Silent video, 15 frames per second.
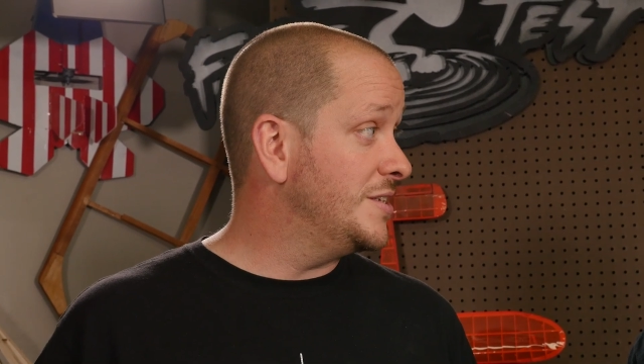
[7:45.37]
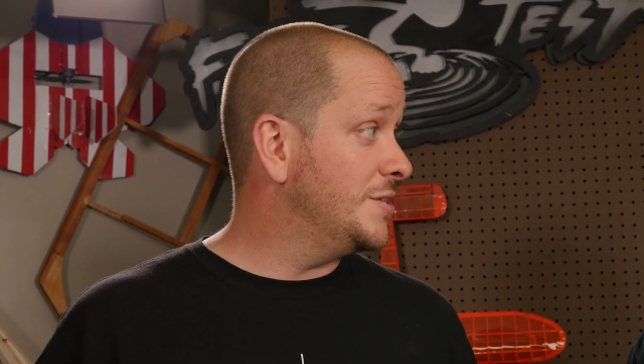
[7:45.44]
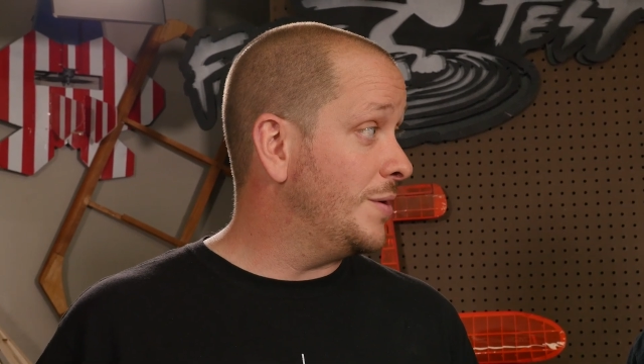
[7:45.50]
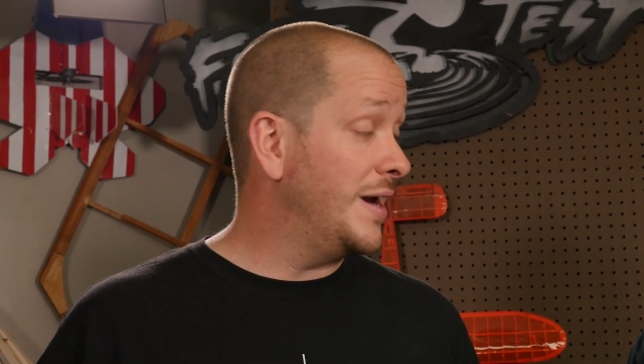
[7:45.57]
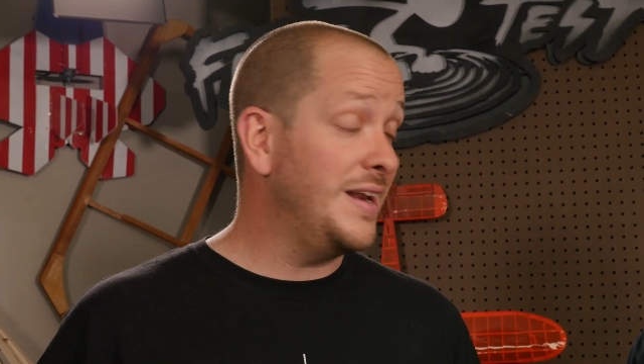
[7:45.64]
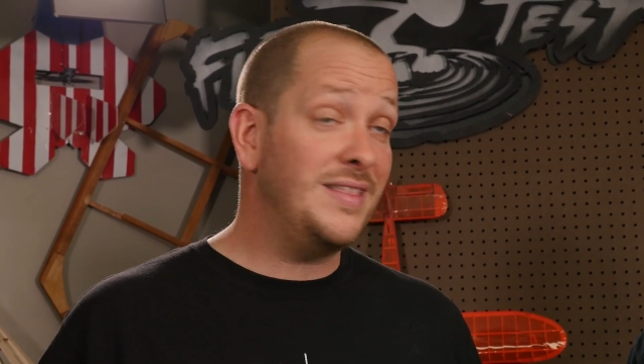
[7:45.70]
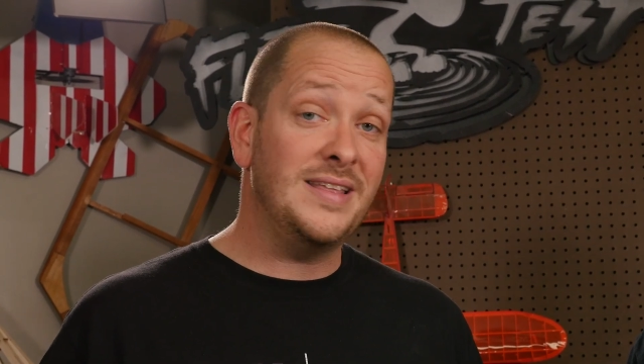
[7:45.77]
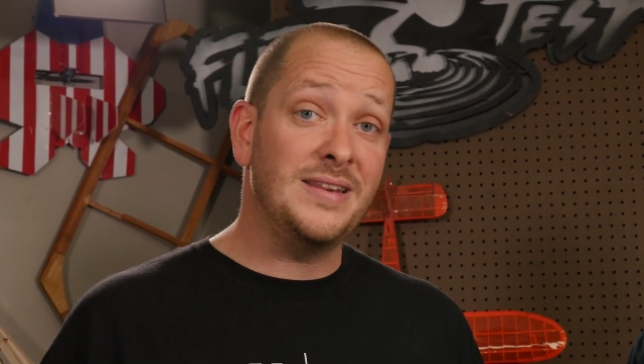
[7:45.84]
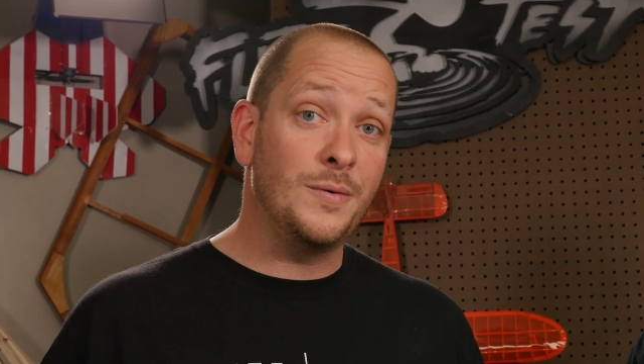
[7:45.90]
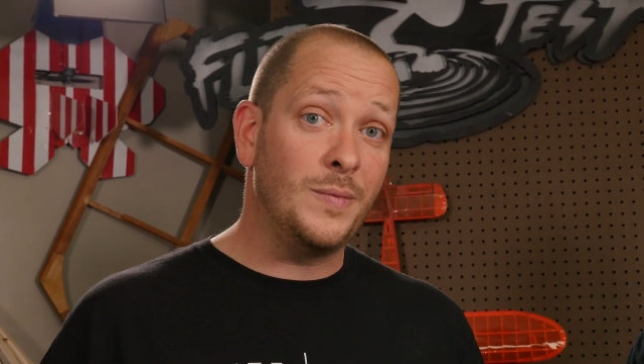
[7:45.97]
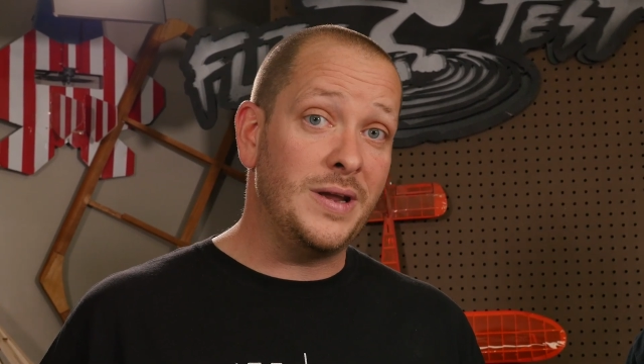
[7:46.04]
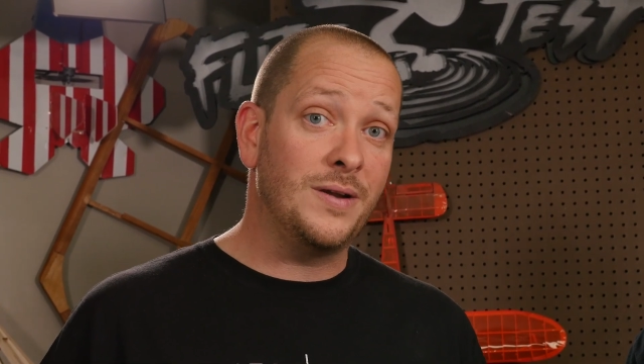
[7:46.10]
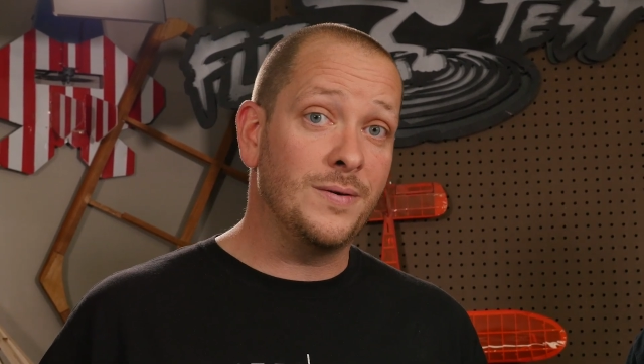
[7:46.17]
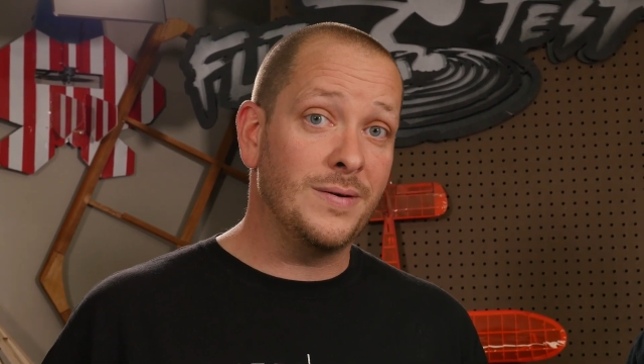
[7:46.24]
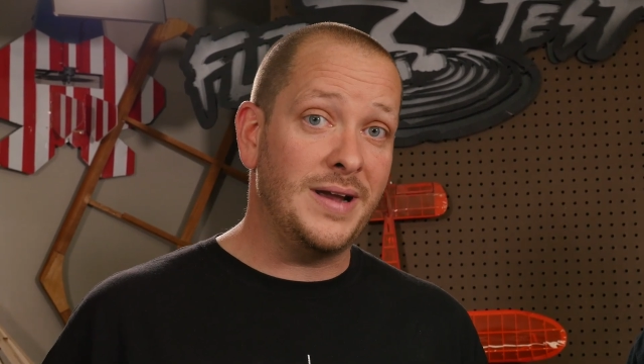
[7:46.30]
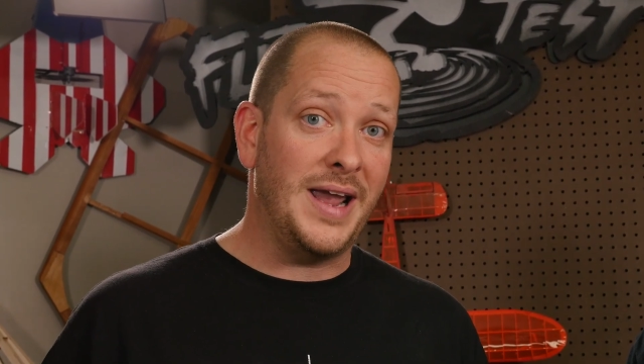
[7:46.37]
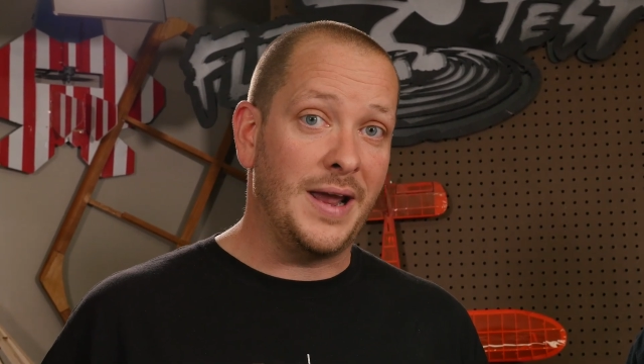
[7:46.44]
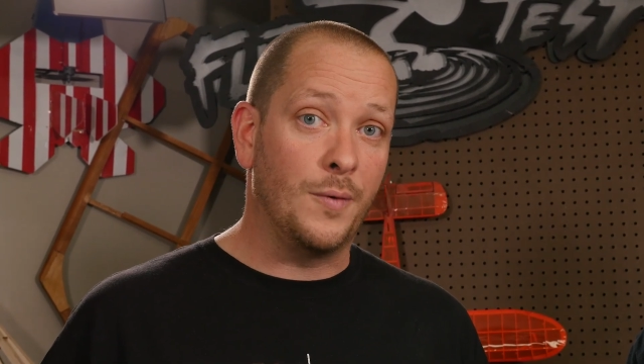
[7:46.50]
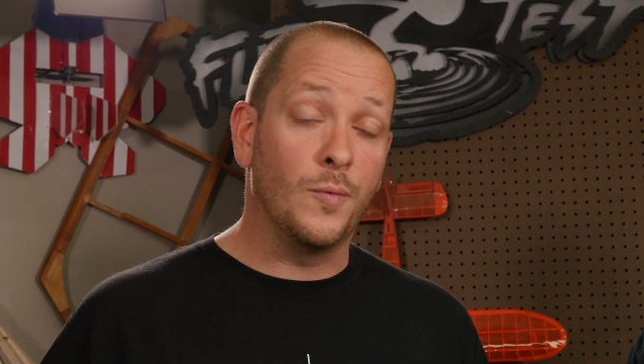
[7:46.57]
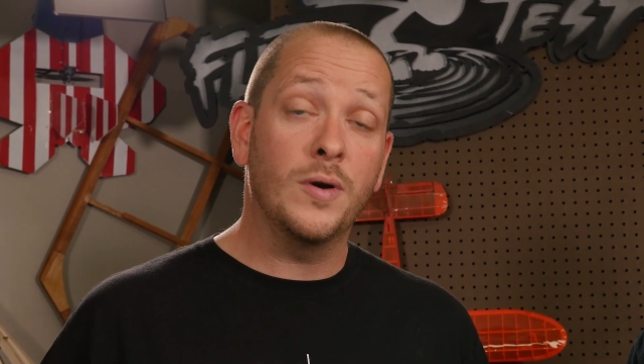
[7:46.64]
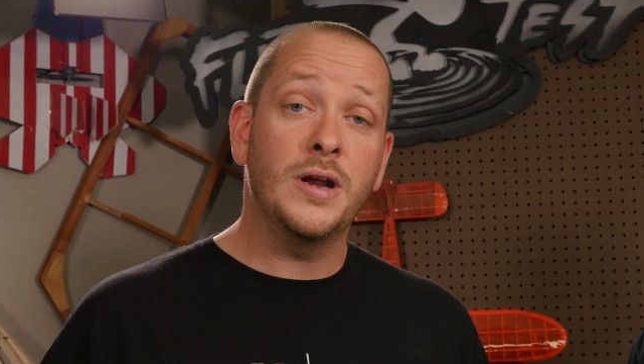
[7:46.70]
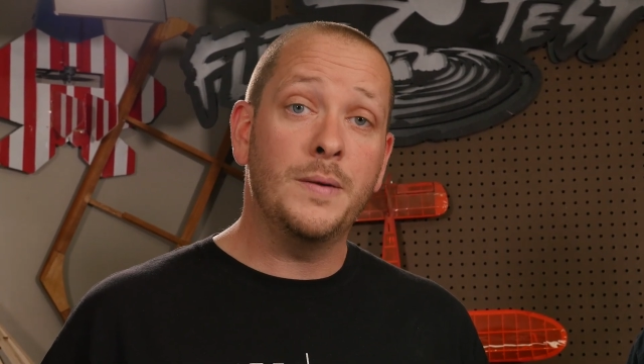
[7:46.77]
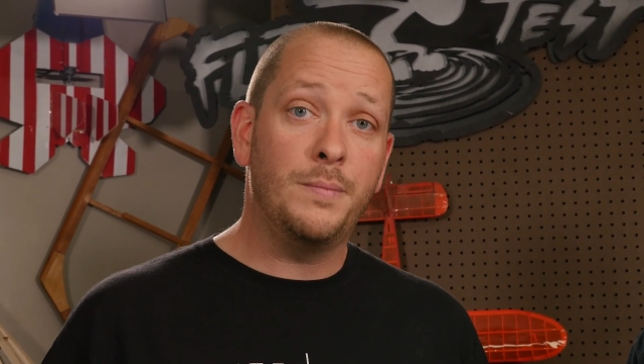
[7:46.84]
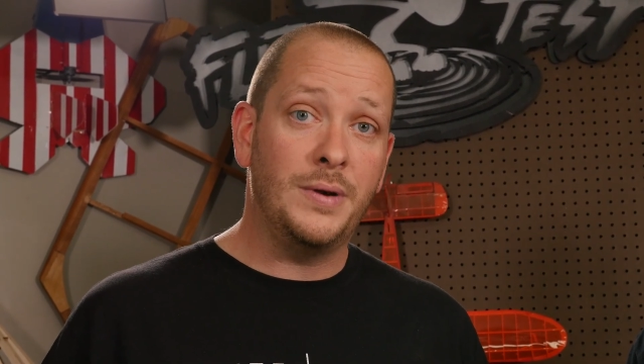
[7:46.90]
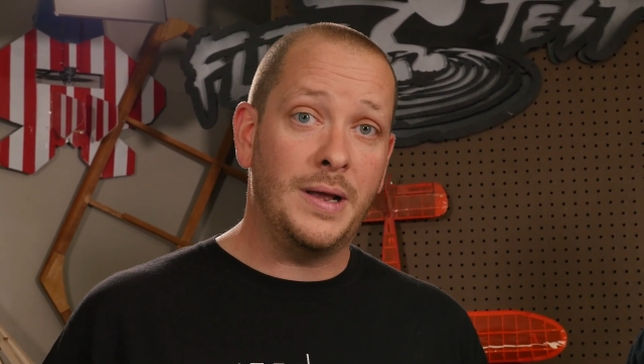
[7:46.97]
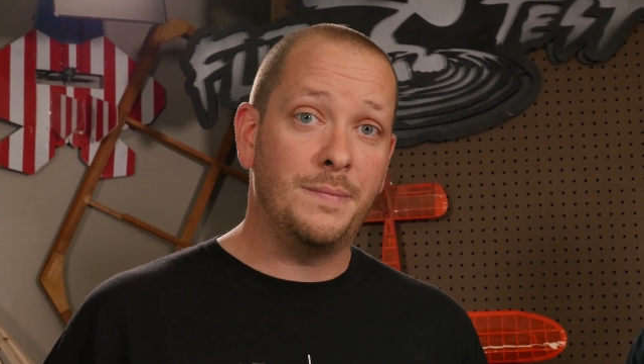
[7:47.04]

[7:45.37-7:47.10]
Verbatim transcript: So anything that we create, we're gonna put